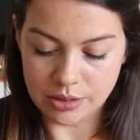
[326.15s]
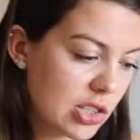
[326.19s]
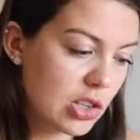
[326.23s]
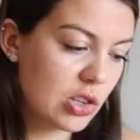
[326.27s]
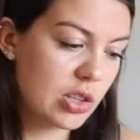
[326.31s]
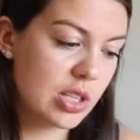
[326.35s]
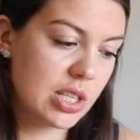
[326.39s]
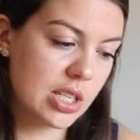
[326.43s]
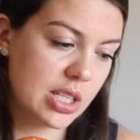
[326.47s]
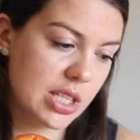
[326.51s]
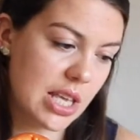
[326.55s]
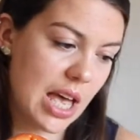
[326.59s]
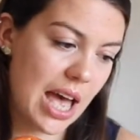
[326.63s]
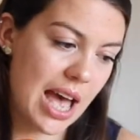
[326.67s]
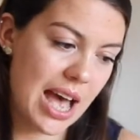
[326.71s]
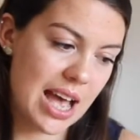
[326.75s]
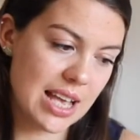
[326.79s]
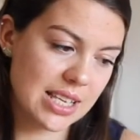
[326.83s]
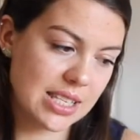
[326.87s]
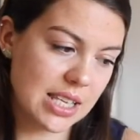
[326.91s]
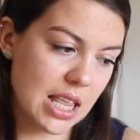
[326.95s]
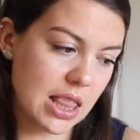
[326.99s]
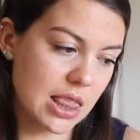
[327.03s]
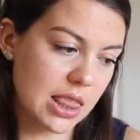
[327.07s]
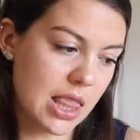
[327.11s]
So this
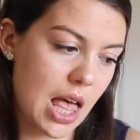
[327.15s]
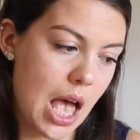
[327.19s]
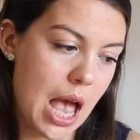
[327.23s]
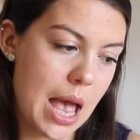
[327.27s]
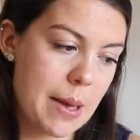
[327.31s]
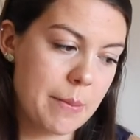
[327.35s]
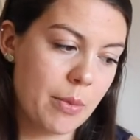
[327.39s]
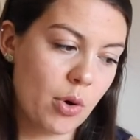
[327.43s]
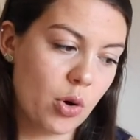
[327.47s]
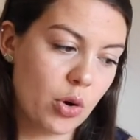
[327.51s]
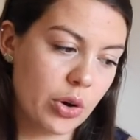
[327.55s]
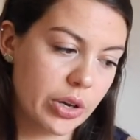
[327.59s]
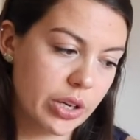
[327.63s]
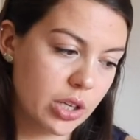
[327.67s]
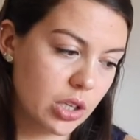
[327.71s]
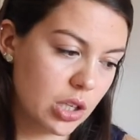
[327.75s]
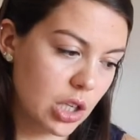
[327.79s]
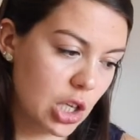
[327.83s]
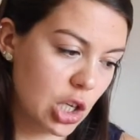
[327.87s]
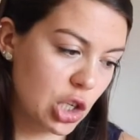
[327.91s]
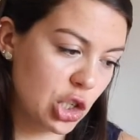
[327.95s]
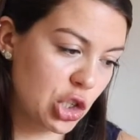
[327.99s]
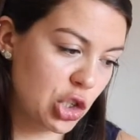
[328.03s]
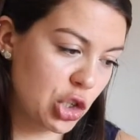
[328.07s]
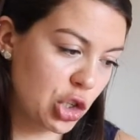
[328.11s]
has lime
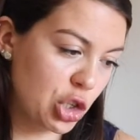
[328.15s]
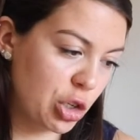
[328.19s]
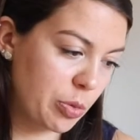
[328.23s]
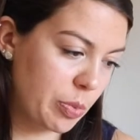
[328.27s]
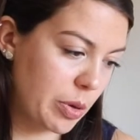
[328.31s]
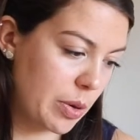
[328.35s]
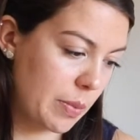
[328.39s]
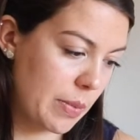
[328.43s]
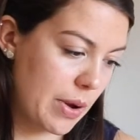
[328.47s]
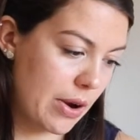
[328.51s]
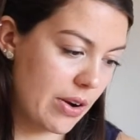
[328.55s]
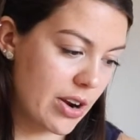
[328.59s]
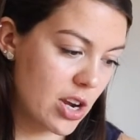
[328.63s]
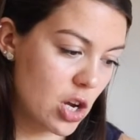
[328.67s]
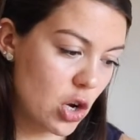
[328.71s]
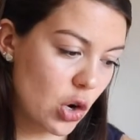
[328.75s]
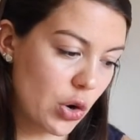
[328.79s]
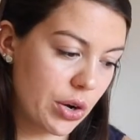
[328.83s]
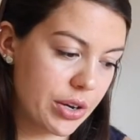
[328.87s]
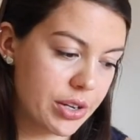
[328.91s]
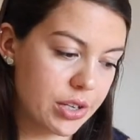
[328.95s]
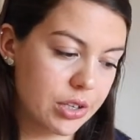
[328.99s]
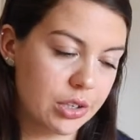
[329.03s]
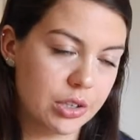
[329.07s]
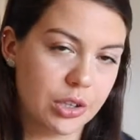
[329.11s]
oil, juniper berry
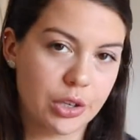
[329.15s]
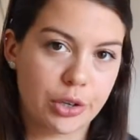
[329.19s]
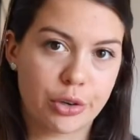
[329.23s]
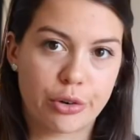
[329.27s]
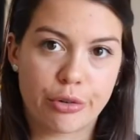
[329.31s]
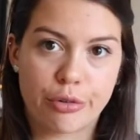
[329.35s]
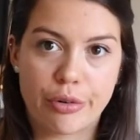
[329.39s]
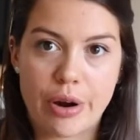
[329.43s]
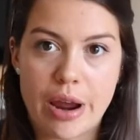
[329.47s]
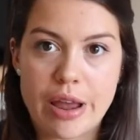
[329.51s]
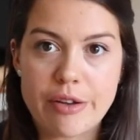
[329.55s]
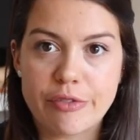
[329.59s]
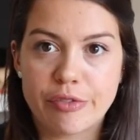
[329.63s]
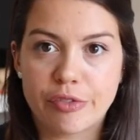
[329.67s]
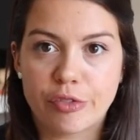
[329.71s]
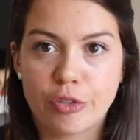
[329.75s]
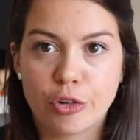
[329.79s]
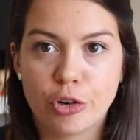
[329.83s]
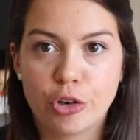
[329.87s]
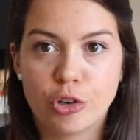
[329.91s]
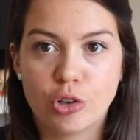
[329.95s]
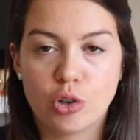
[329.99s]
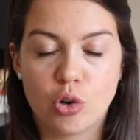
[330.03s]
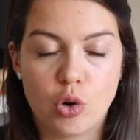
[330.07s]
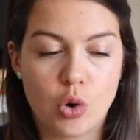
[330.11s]
oil,
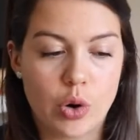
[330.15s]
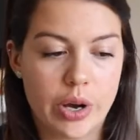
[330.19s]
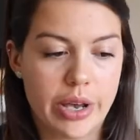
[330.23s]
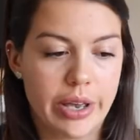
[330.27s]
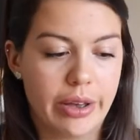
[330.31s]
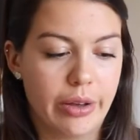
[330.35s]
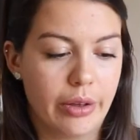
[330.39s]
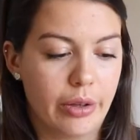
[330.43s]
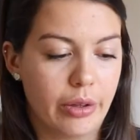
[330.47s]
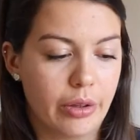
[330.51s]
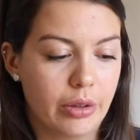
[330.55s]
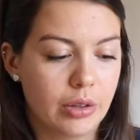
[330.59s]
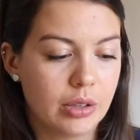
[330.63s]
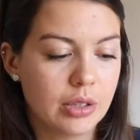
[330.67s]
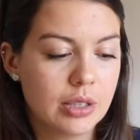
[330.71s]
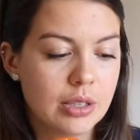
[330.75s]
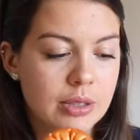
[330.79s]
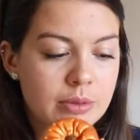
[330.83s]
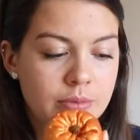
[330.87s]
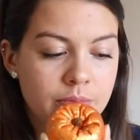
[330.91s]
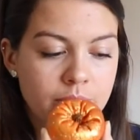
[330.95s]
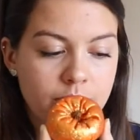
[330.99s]
grapefruit oil.